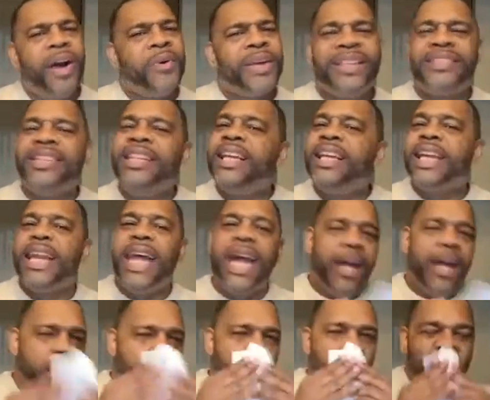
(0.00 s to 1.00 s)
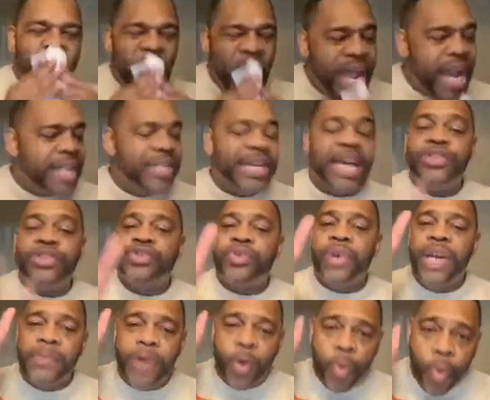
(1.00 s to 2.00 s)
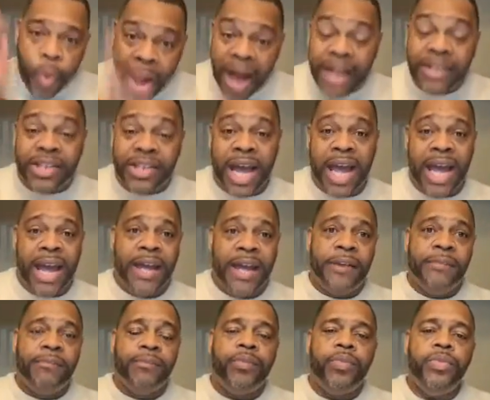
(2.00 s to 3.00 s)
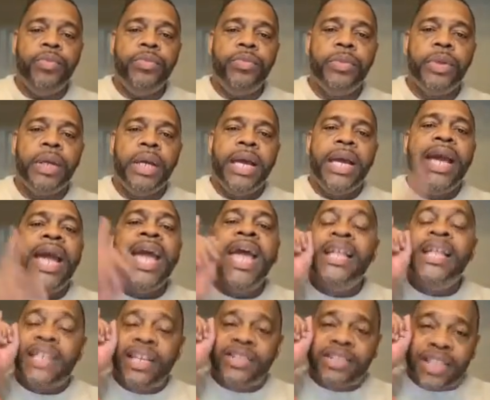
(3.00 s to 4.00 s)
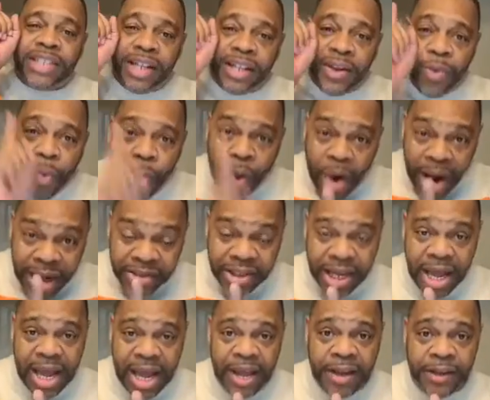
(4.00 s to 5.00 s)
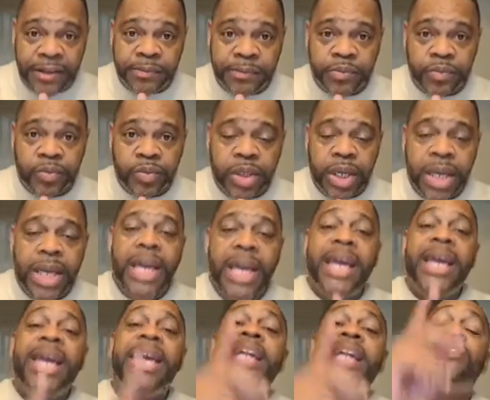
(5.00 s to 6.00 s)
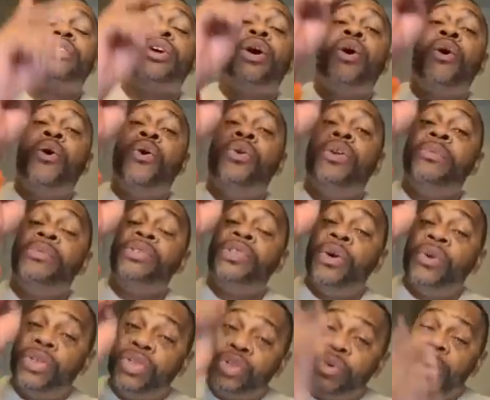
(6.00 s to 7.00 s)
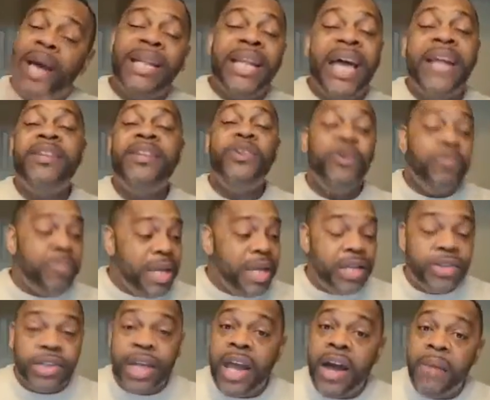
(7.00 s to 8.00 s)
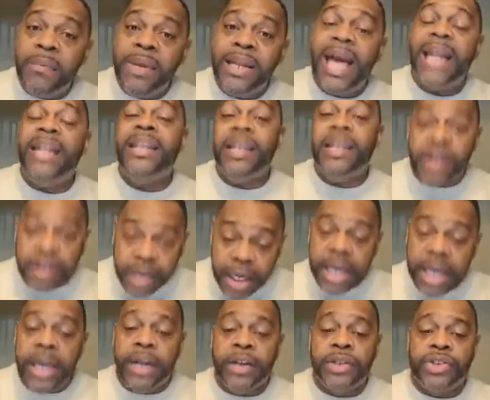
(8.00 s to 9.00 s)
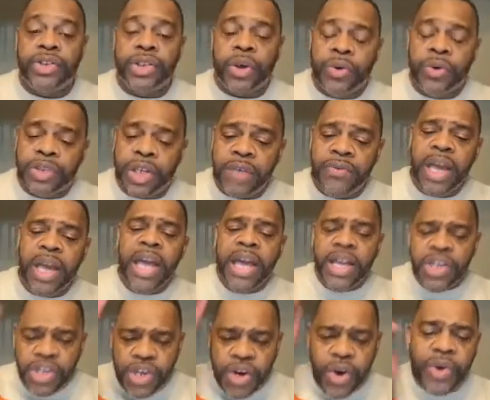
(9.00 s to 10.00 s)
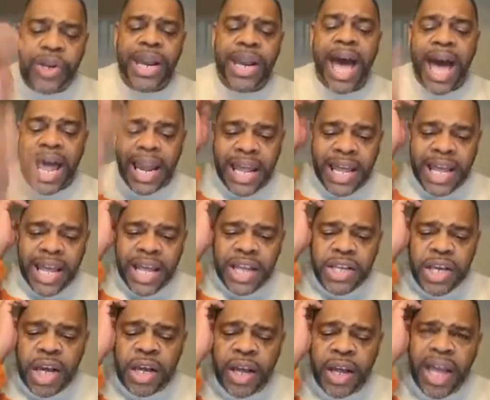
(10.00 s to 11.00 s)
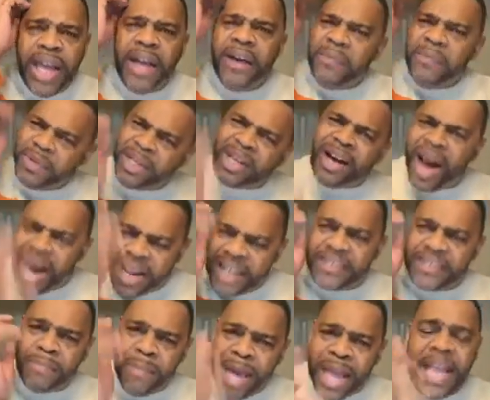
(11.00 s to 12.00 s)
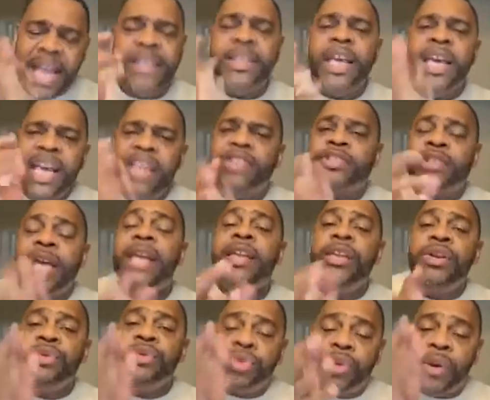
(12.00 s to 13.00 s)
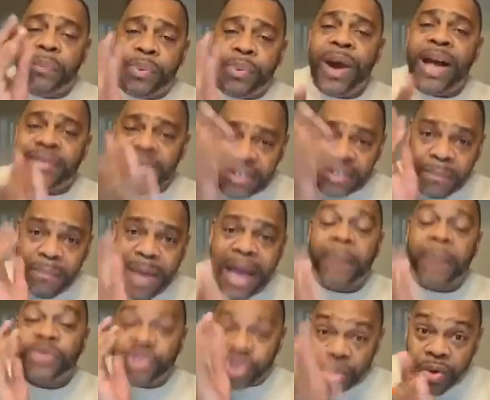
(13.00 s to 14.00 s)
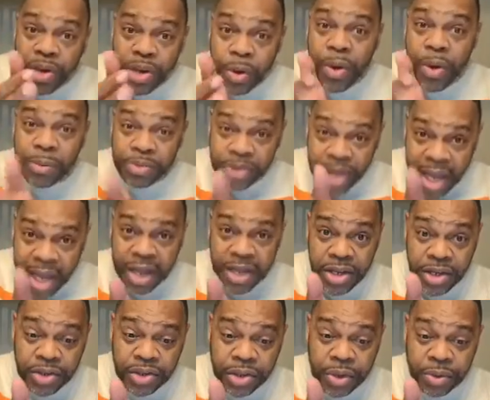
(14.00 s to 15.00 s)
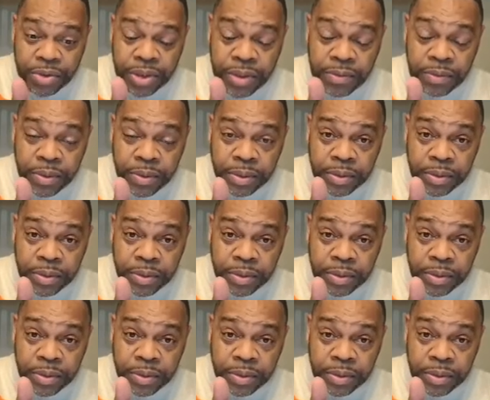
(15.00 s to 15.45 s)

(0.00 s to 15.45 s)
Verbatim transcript: Oh, look at that. He didn't just dream it one time. He didn't just tell it one time. He told them Joseph twice. Now you mean to tell me, now look here, Joseph, you're not, God is, he, he's taking you through the process of, I'm showing you where I'm taking you, Joseph.